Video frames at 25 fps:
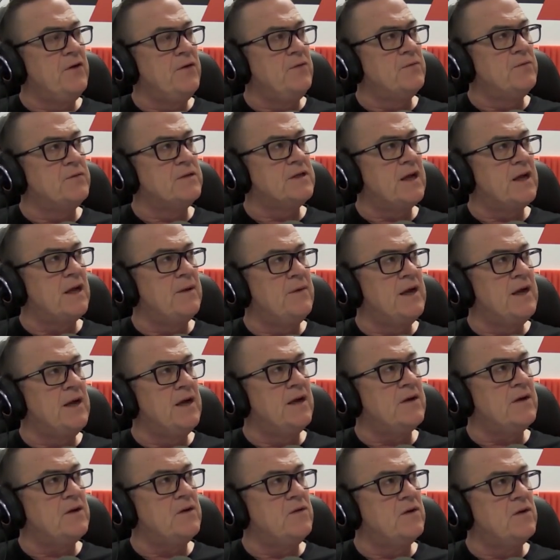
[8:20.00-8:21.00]
Foon was coming
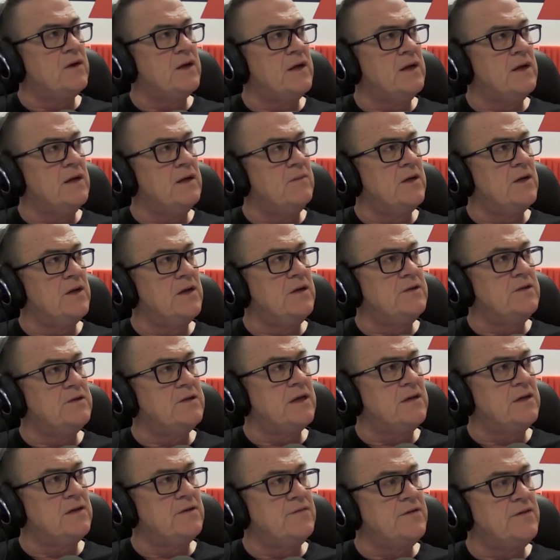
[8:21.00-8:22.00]
out calling him a New
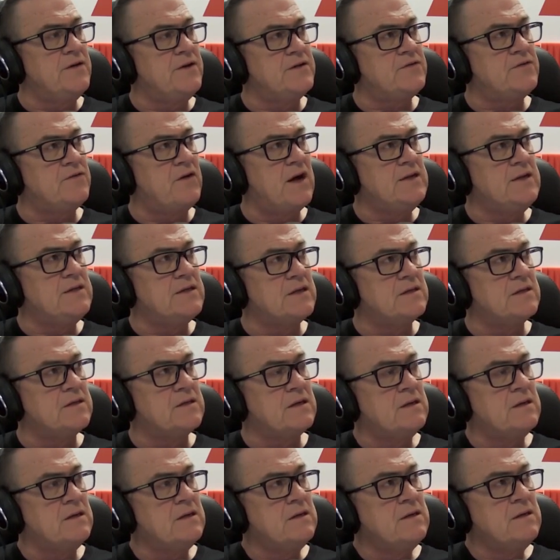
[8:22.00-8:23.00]
Zealand first racist.
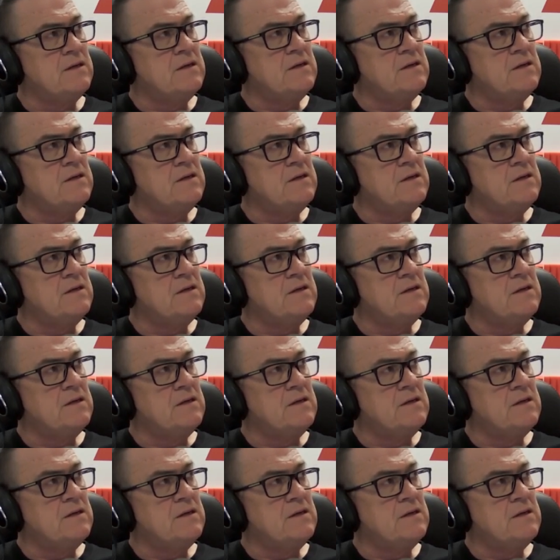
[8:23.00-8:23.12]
